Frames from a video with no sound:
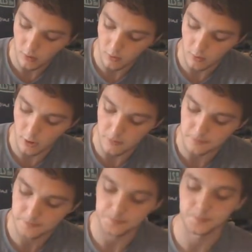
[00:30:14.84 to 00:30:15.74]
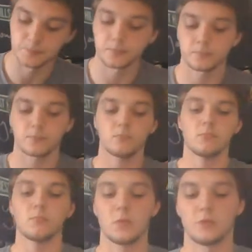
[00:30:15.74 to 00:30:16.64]
Right?
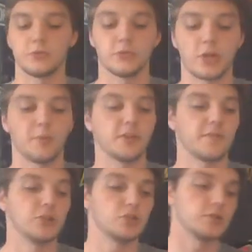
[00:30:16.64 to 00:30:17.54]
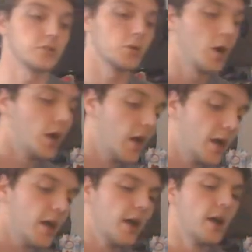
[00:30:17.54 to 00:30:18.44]
So there's a couple definitions. So
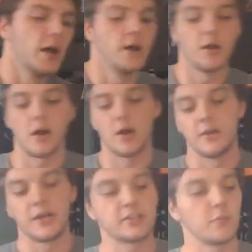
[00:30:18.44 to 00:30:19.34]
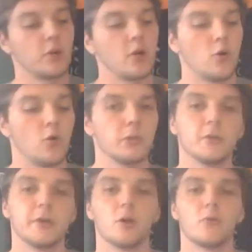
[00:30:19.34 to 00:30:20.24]
next I'm going to go a little
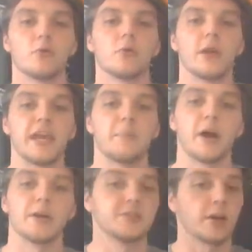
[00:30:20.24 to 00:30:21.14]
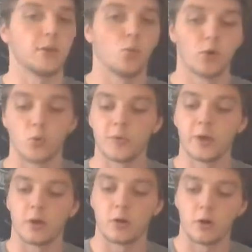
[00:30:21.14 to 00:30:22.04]
bit over antibodies, how they work, what they
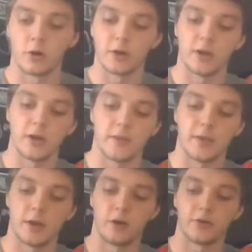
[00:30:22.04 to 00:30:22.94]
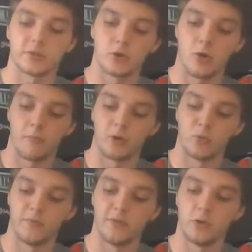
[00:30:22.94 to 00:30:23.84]
are, and then also I'm going to
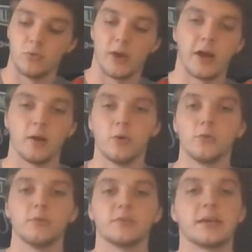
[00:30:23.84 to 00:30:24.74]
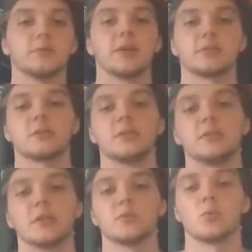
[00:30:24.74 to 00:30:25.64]
review how your cytotoxic T
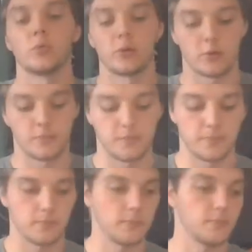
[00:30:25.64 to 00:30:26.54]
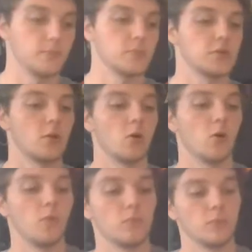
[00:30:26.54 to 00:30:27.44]
cells will work. So
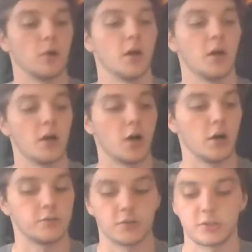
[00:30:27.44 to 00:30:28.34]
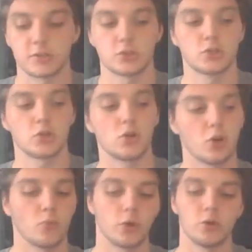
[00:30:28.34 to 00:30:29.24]
to
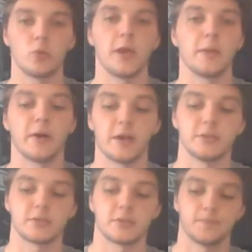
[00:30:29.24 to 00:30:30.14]
start, we're going to do antibodies.